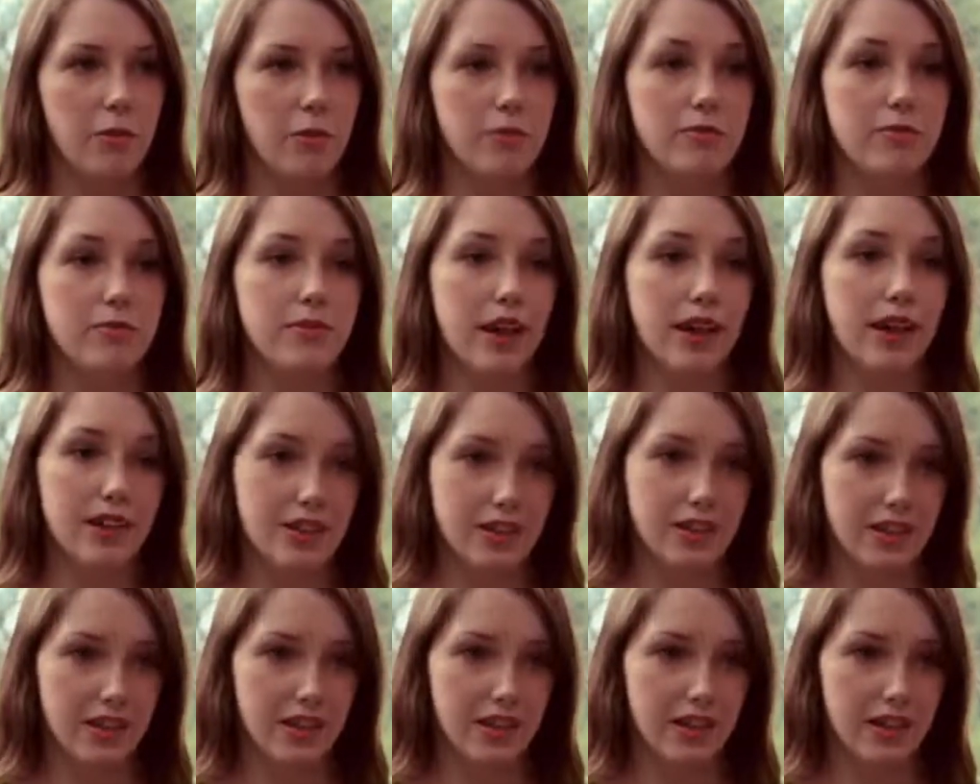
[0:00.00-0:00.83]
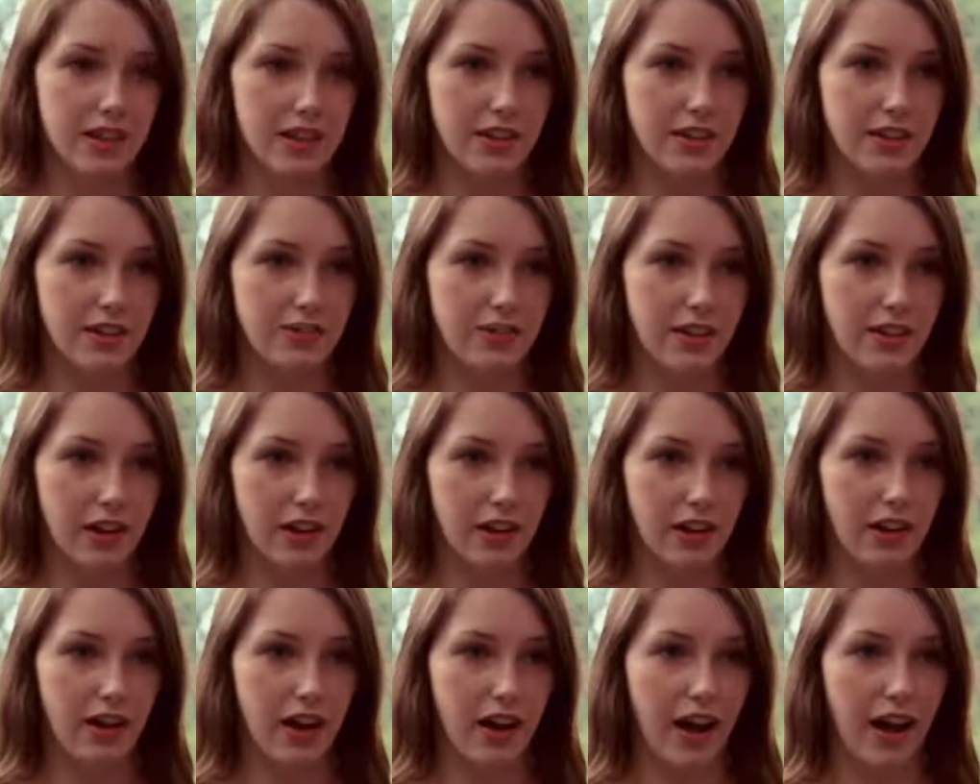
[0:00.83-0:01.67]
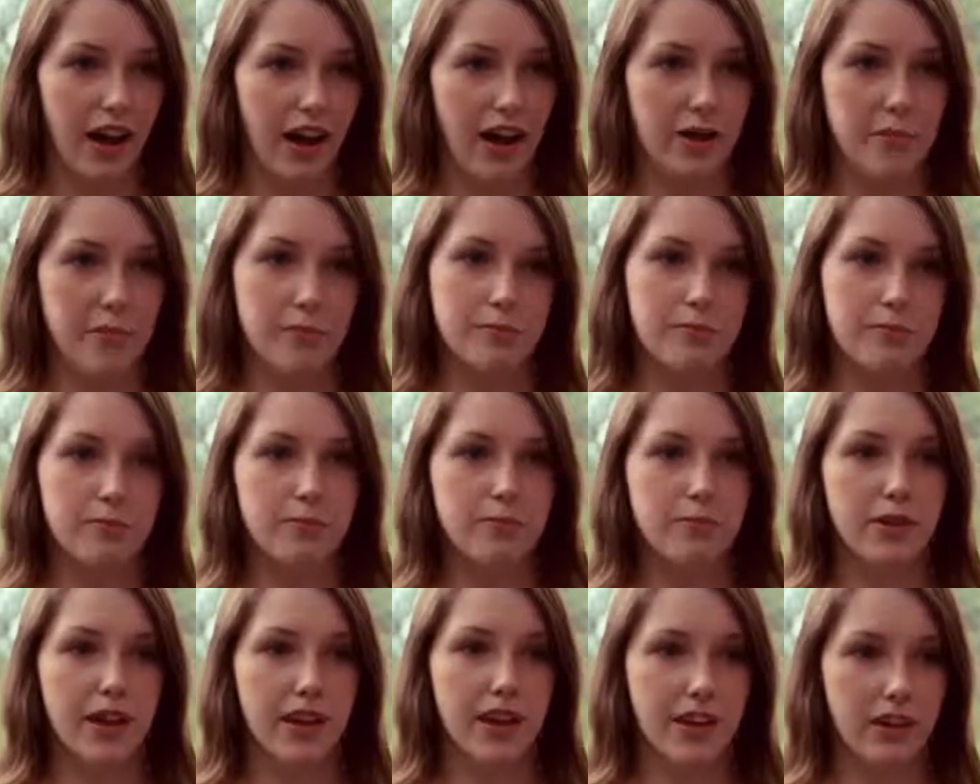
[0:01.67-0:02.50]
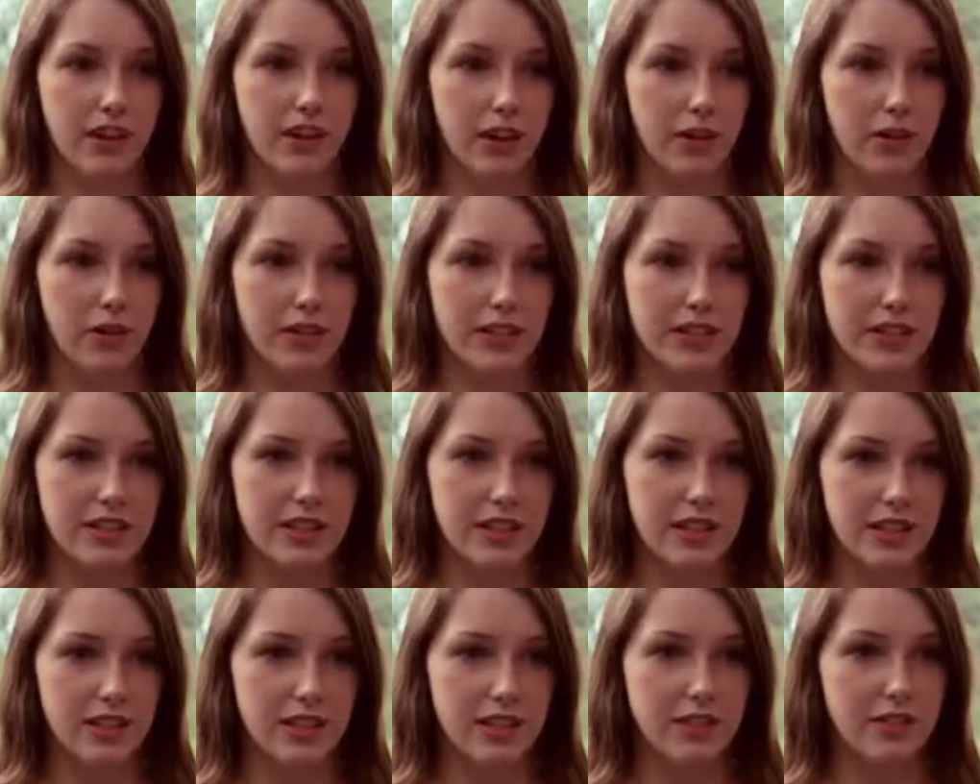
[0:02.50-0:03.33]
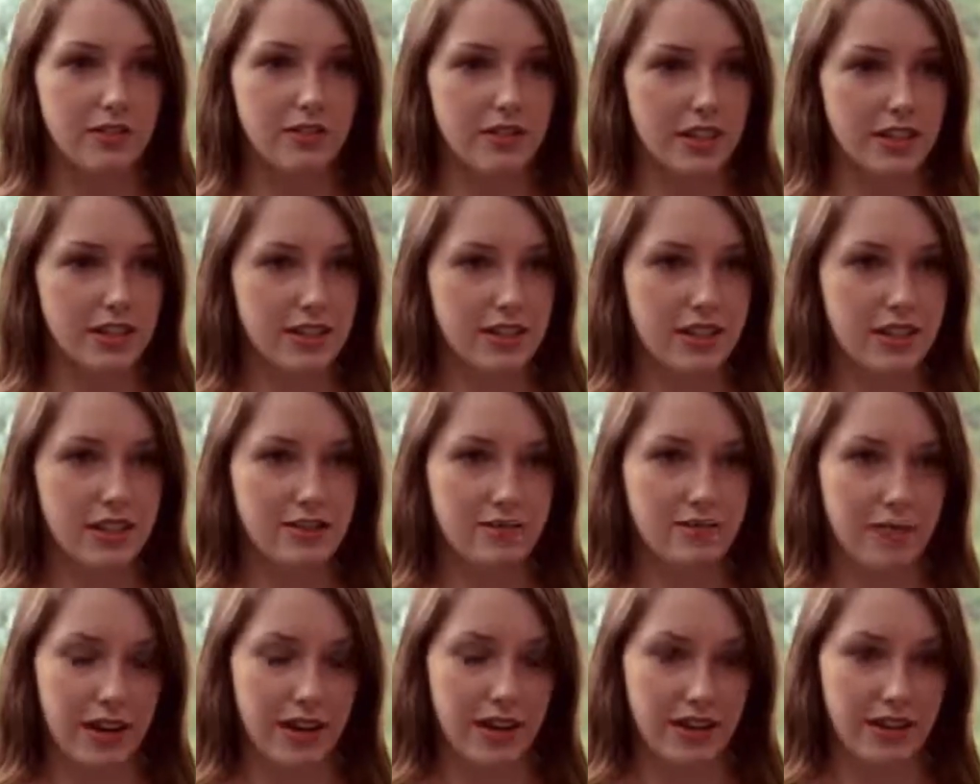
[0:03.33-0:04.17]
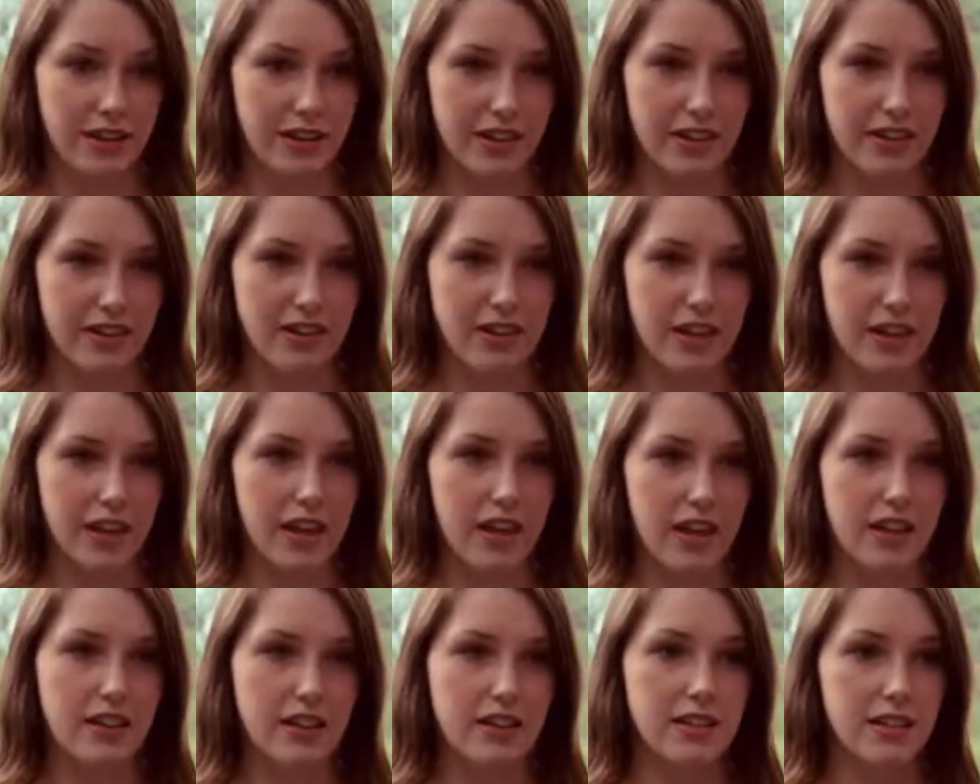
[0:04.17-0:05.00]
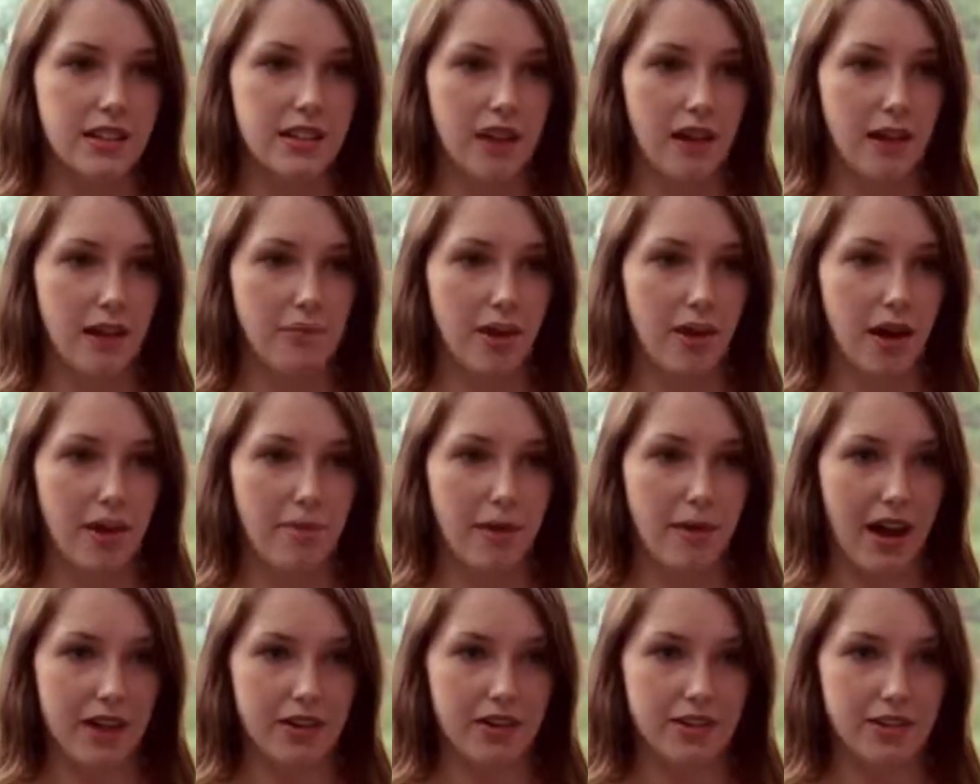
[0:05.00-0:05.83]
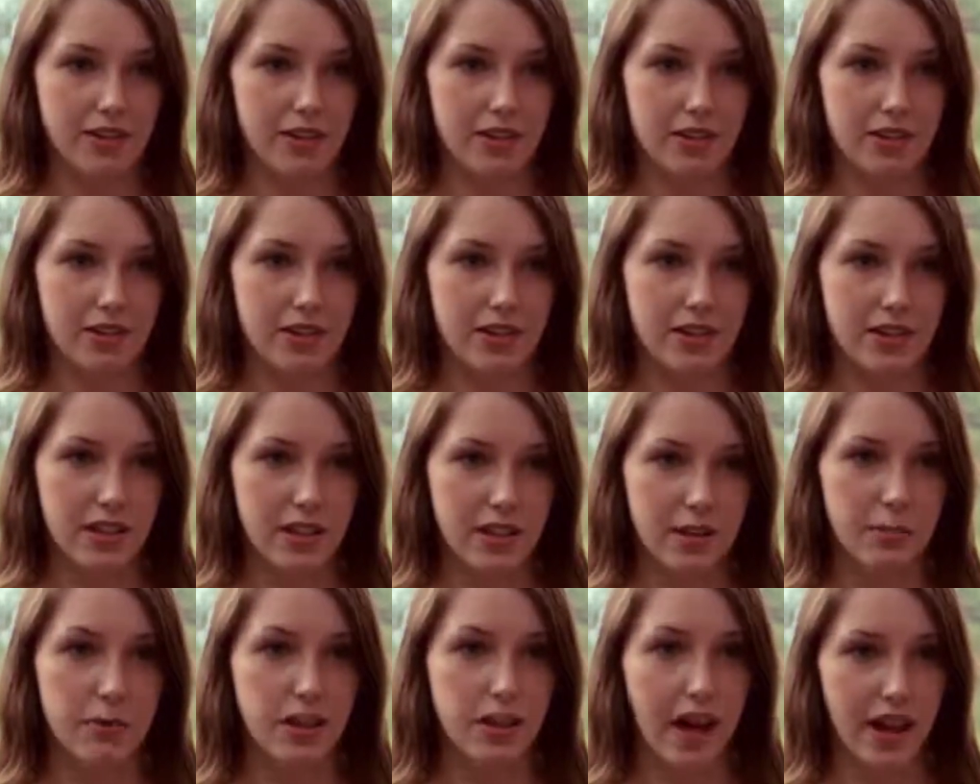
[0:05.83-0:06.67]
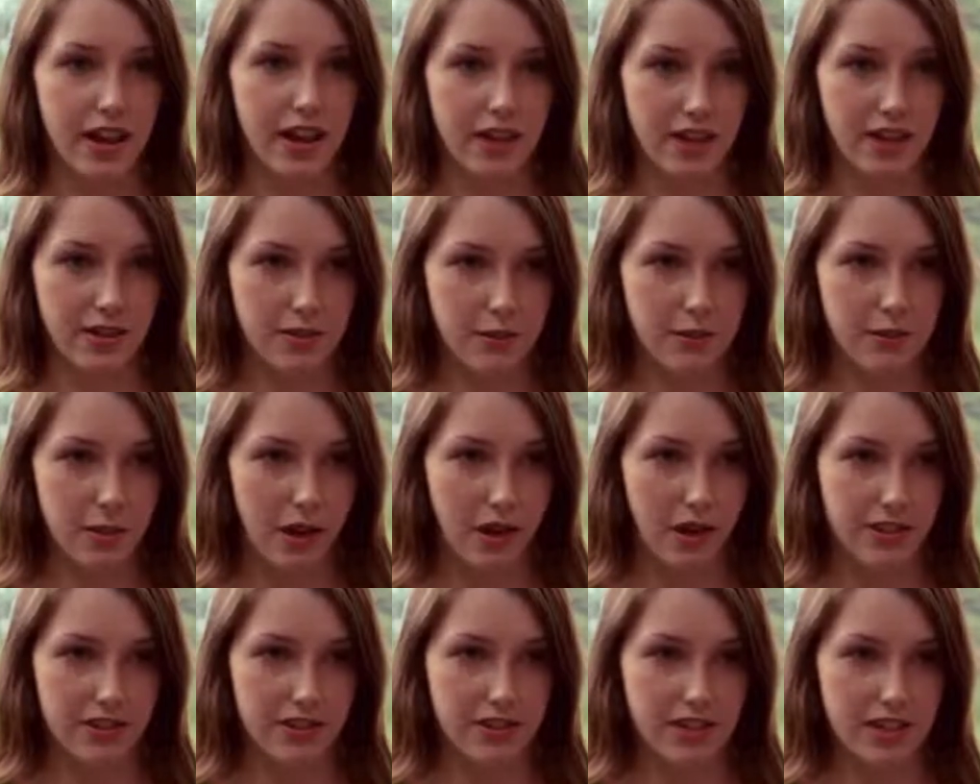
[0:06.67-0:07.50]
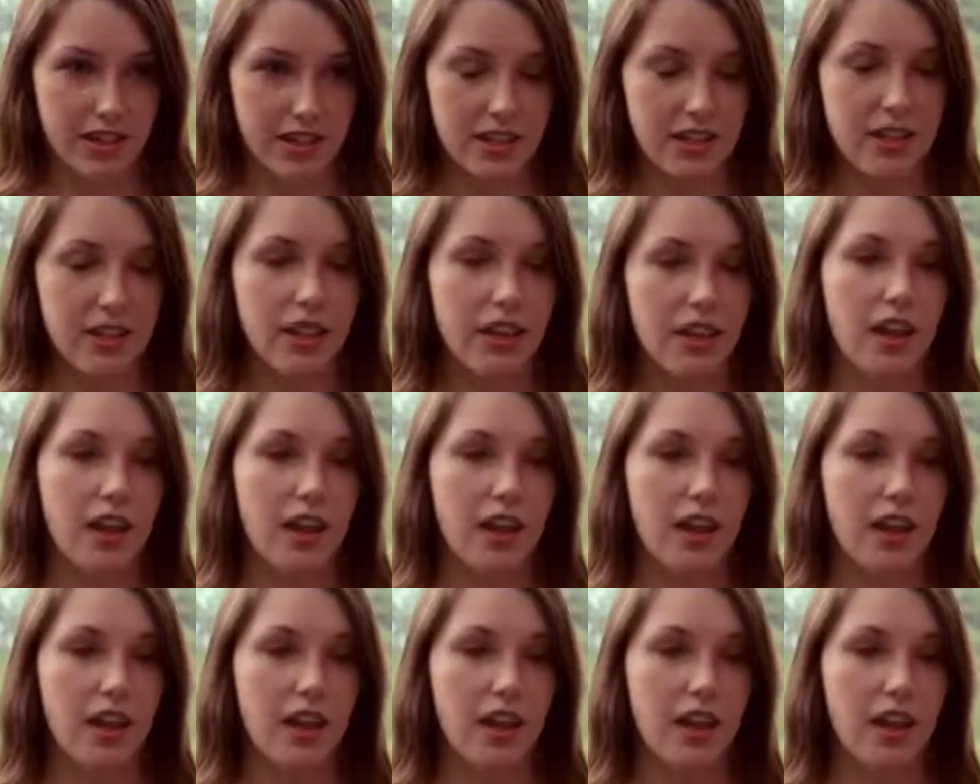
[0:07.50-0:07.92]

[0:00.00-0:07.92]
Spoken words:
next year in the fall I'm planning on going to University of Maryland to get my master's in applied anthropology.